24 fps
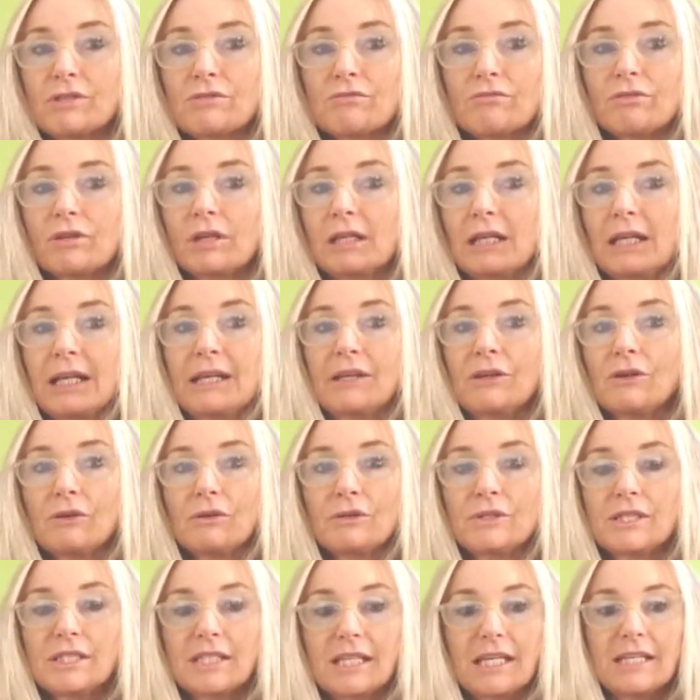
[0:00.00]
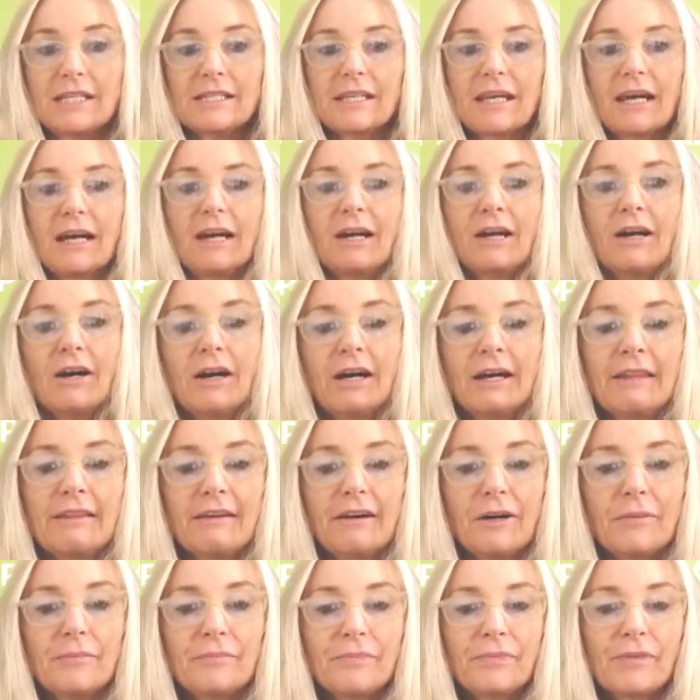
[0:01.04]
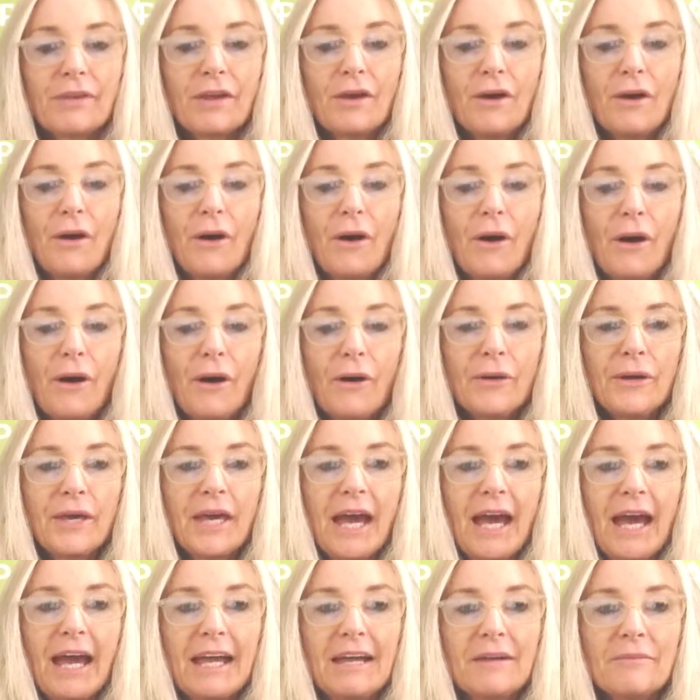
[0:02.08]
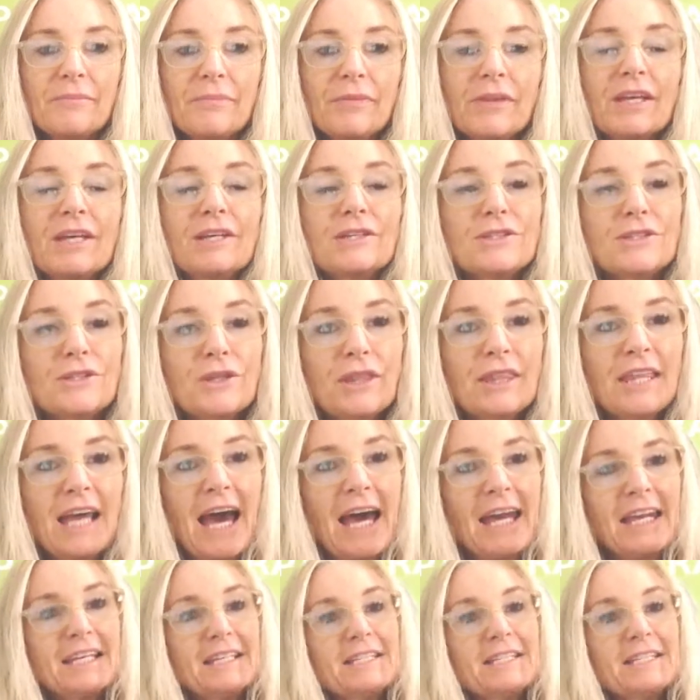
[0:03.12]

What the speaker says: really no center either. Okay, so that